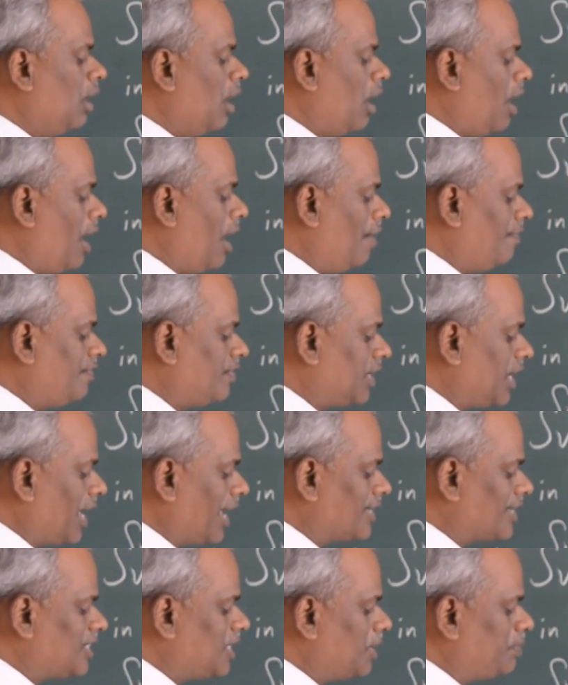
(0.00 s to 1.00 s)
After
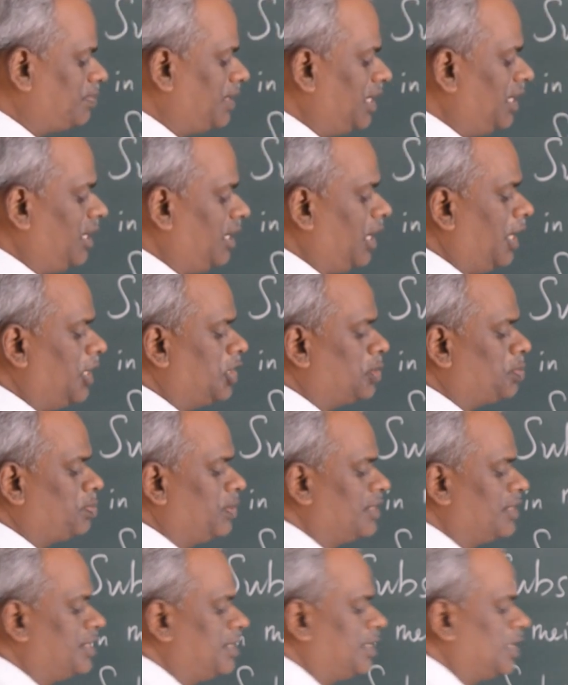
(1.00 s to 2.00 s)
accepting H
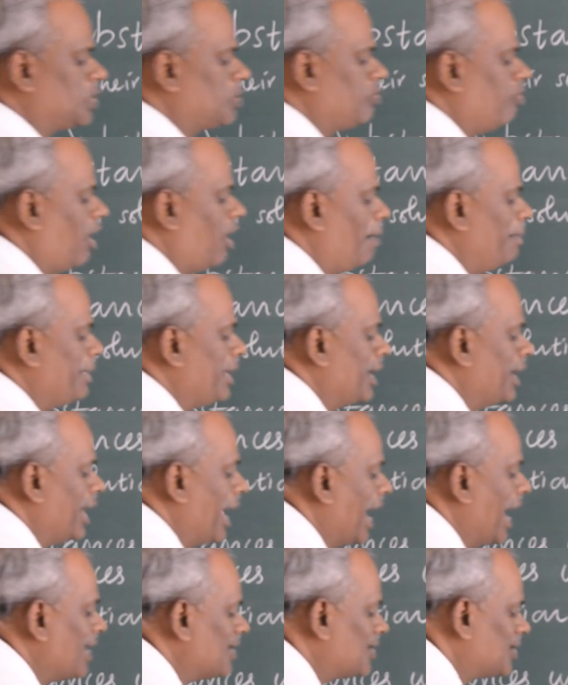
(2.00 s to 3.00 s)
plus, it is forming an
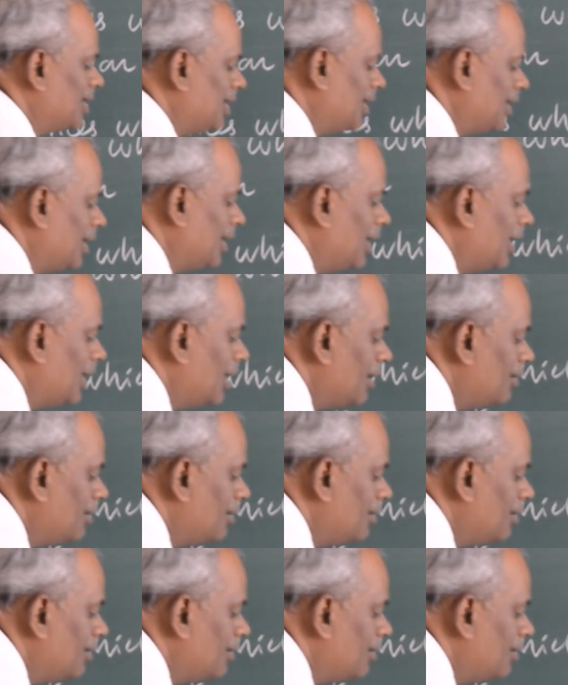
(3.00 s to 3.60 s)
acid.